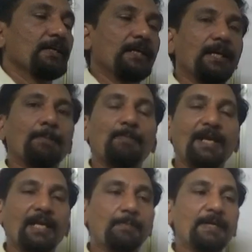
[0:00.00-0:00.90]
a
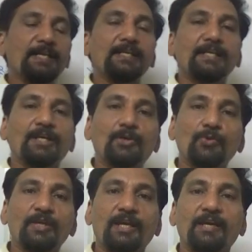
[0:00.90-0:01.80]
plate B nearer
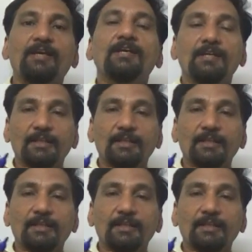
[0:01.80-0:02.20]
to A,